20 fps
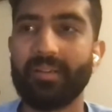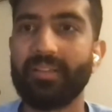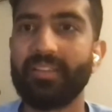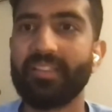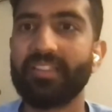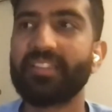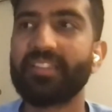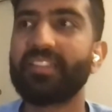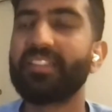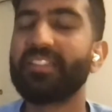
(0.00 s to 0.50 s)

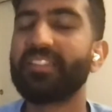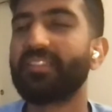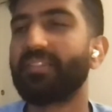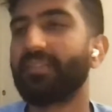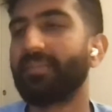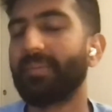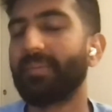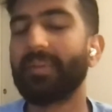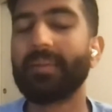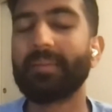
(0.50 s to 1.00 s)
discussed
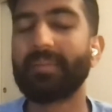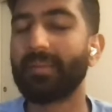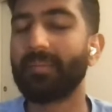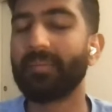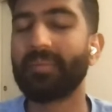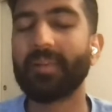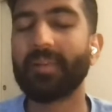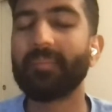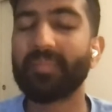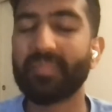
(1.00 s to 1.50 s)

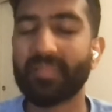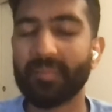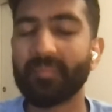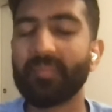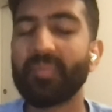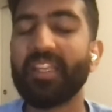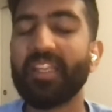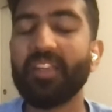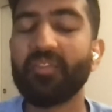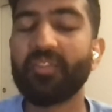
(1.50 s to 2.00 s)

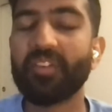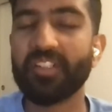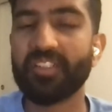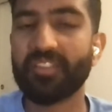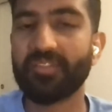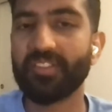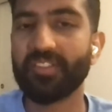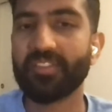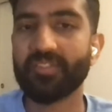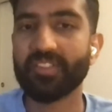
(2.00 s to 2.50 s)
some
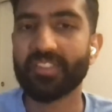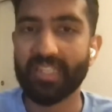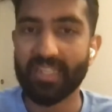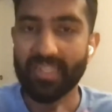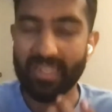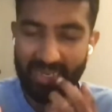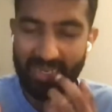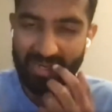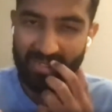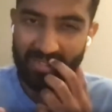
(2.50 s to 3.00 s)
keywords which I
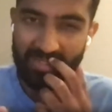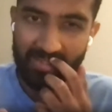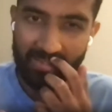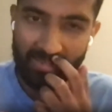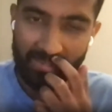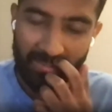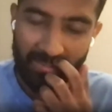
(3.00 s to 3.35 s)
had.